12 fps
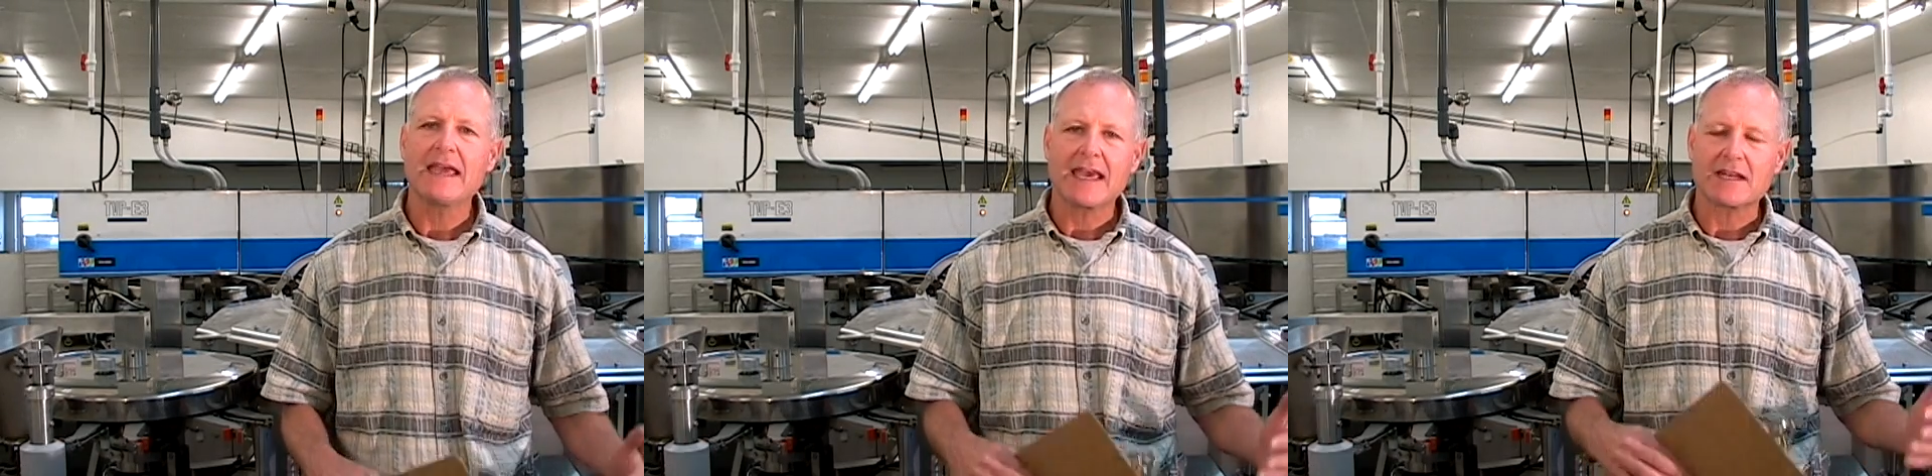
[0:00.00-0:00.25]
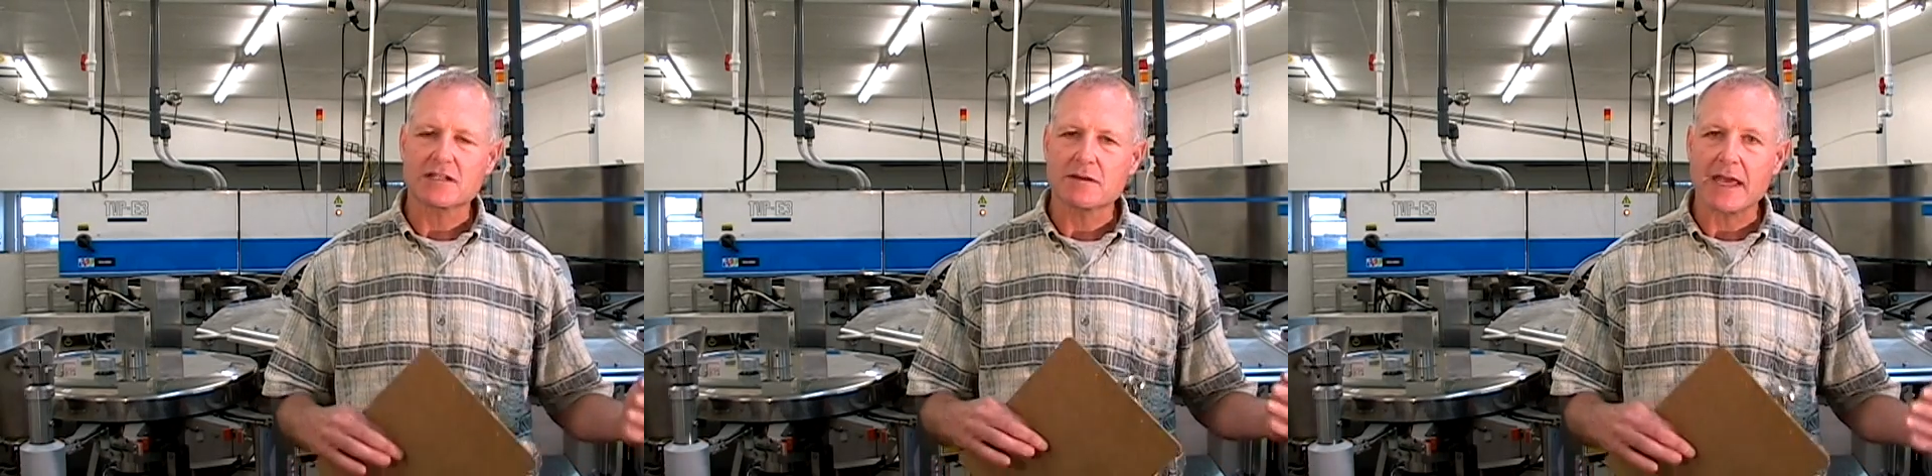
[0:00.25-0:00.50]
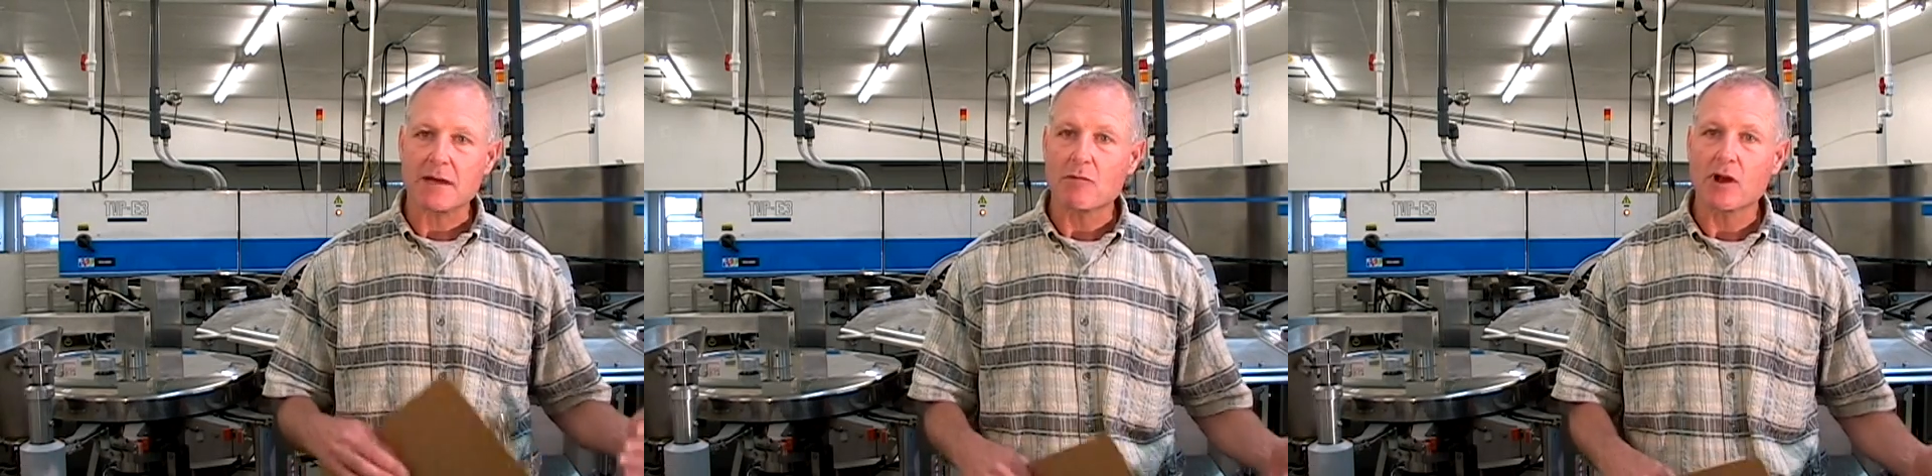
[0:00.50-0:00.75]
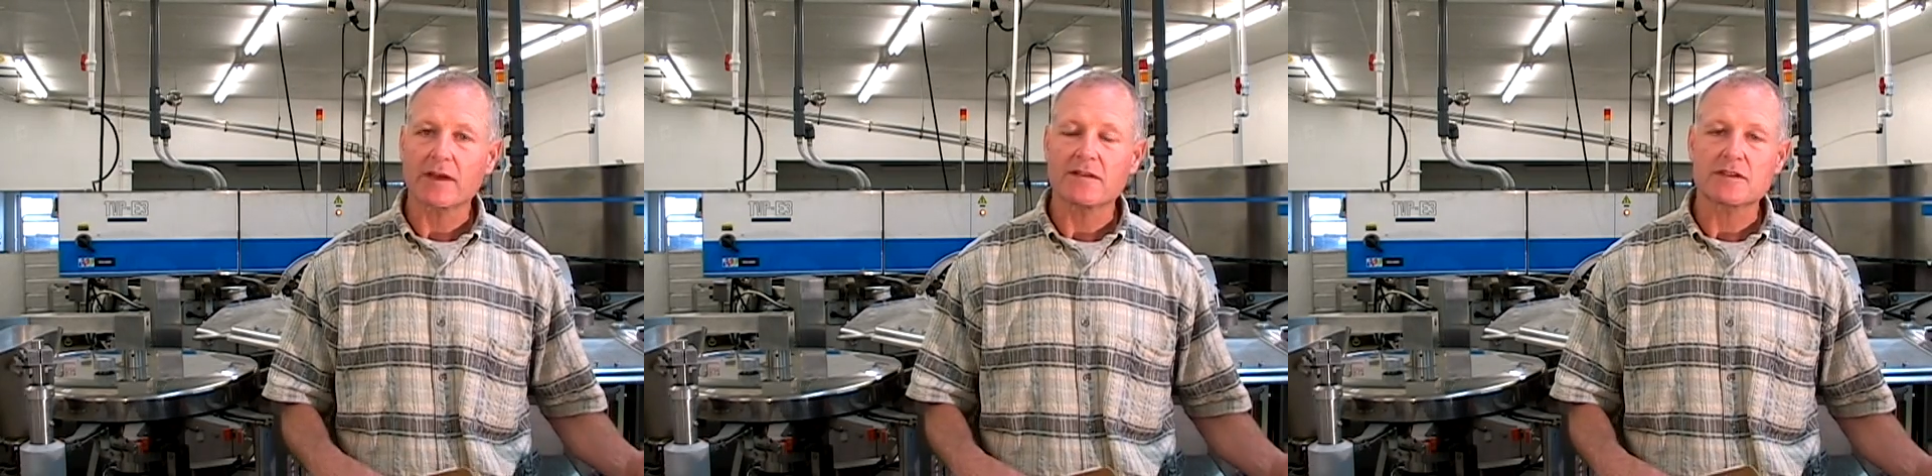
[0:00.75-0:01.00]
and
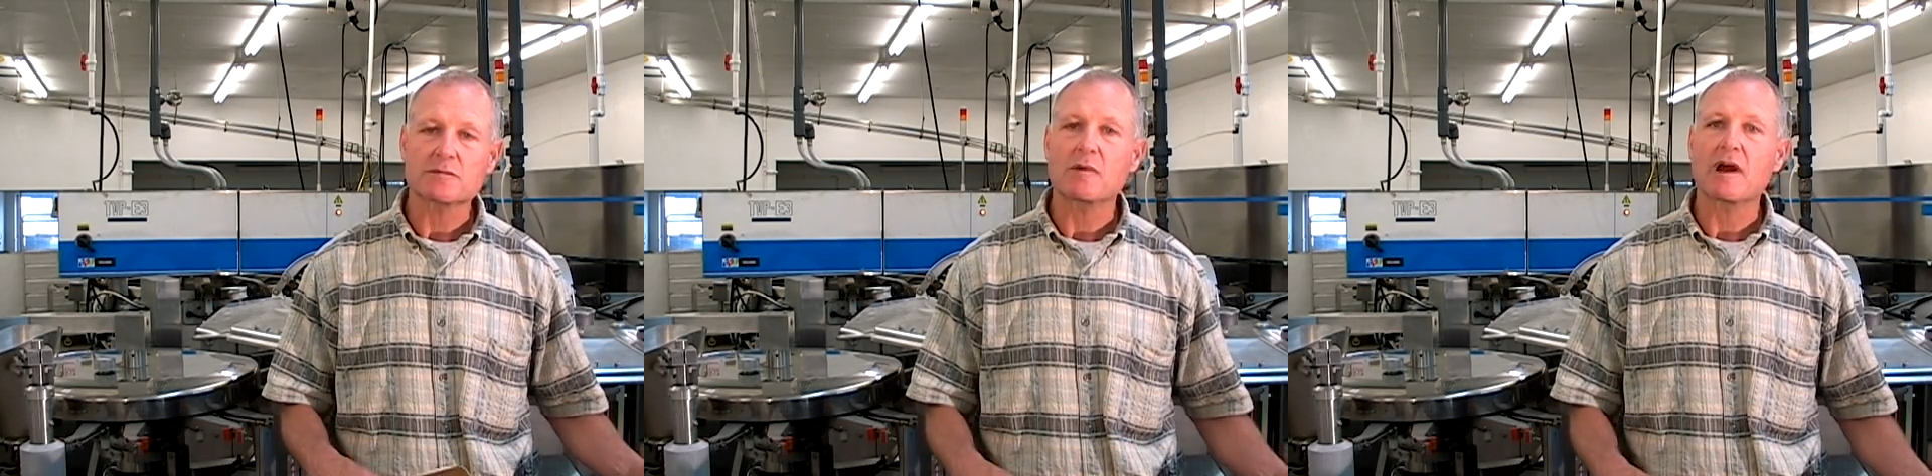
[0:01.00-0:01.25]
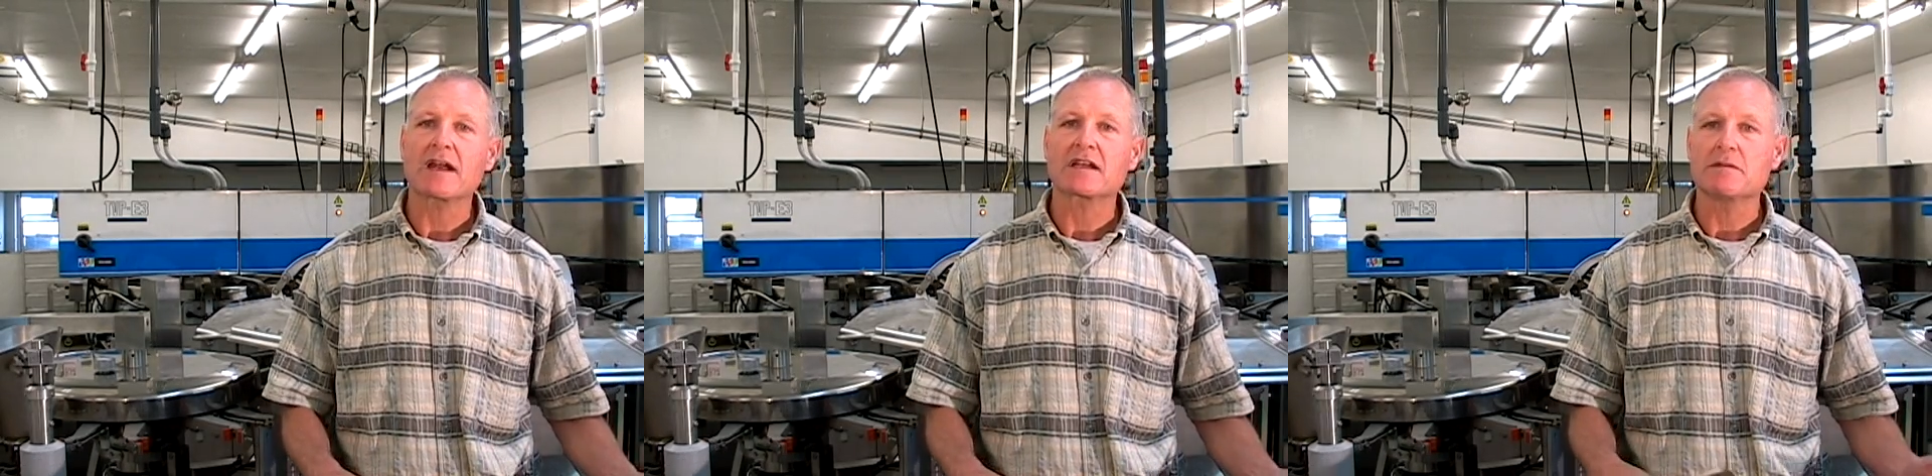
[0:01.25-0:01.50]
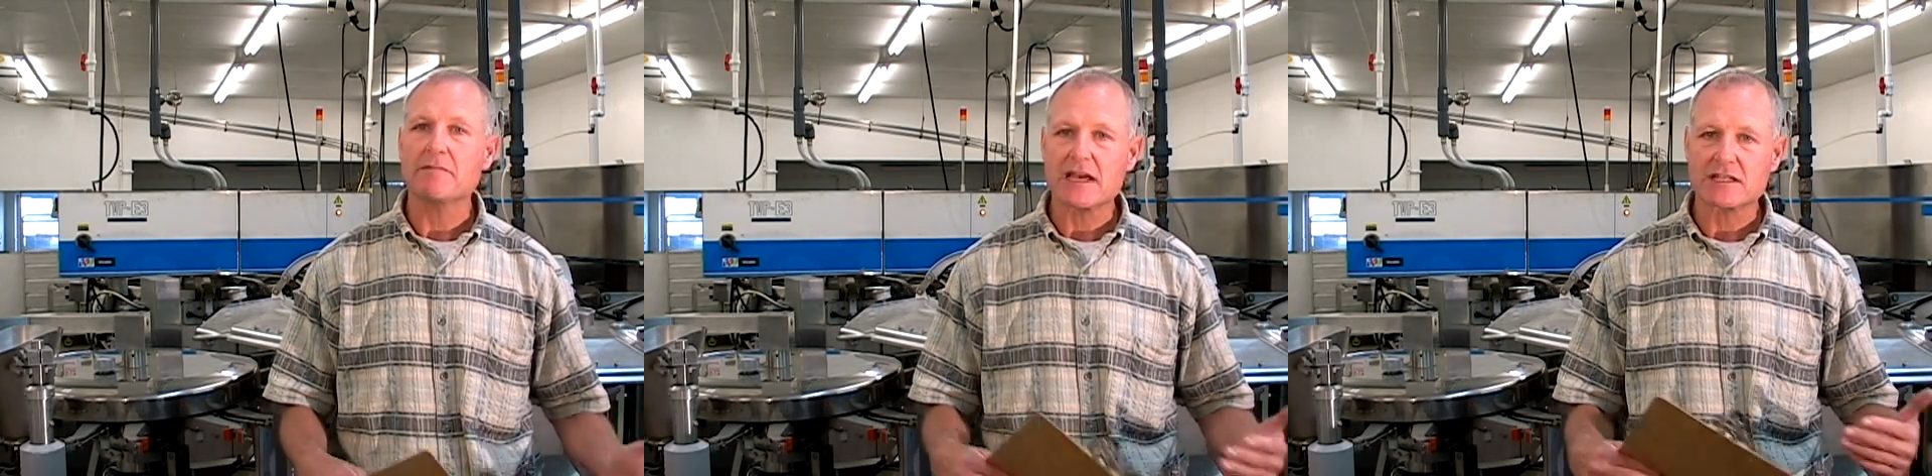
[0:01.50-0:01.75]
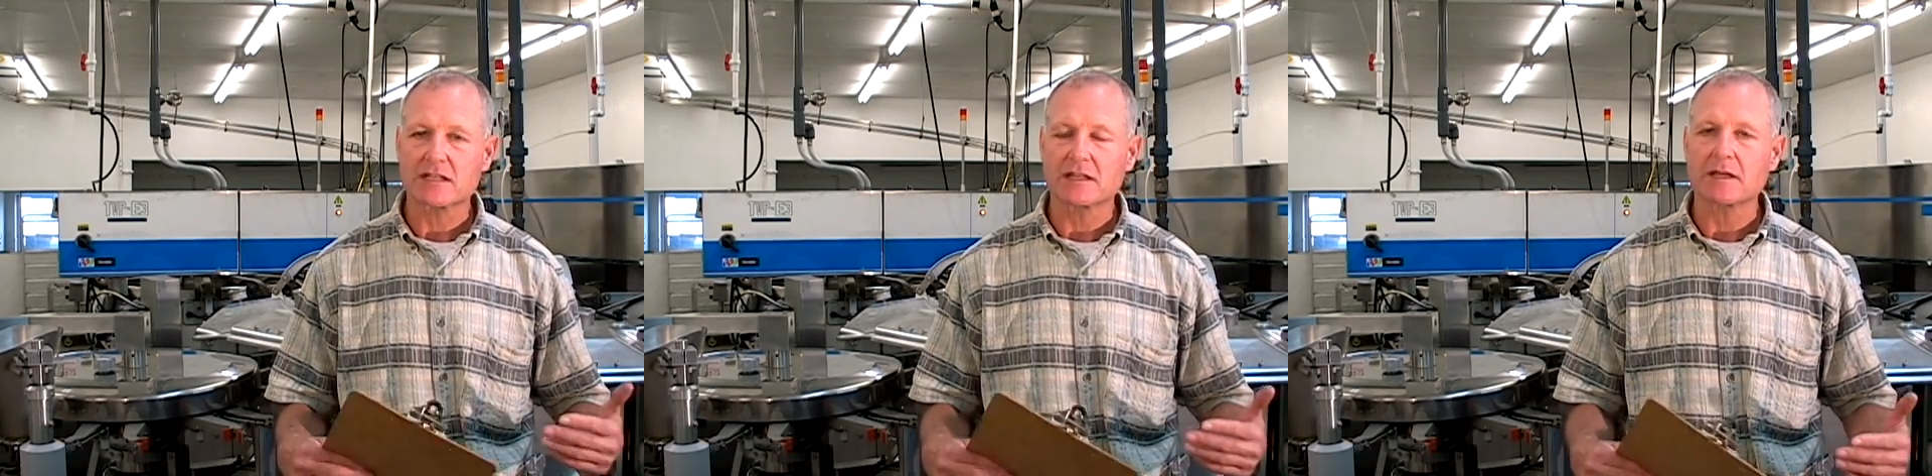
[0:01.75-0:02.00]
market this product
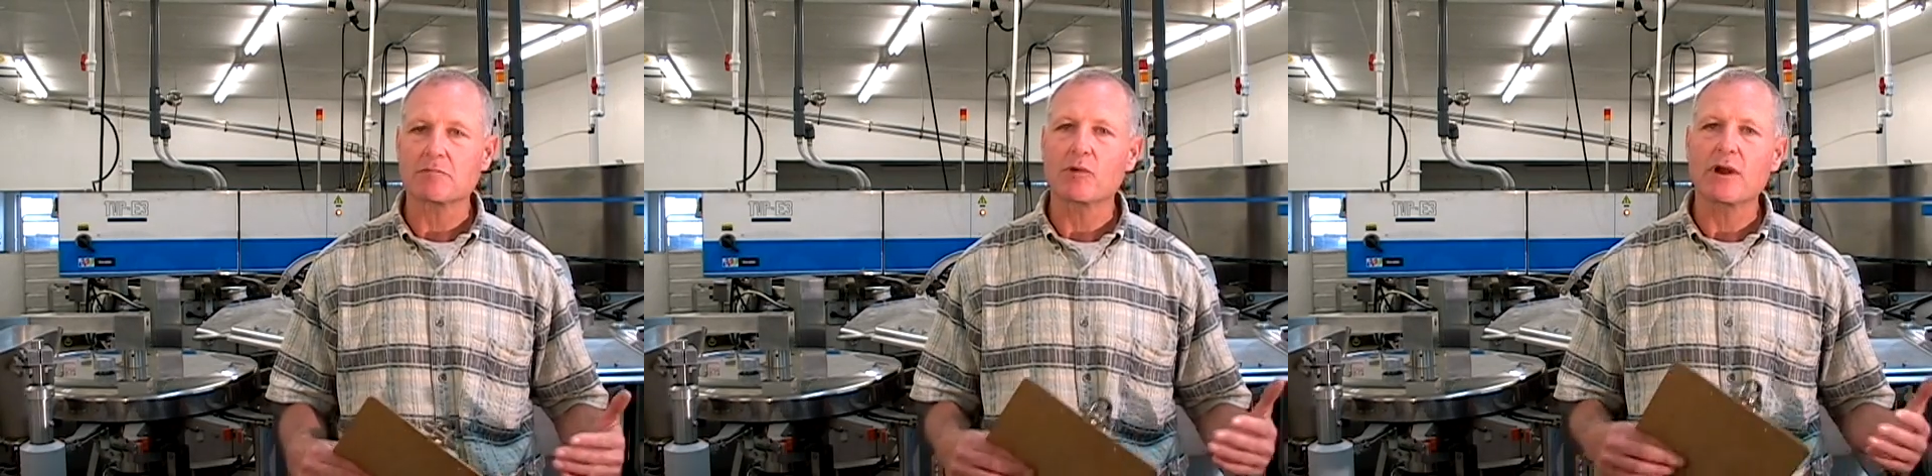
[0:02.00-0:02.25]
domestically.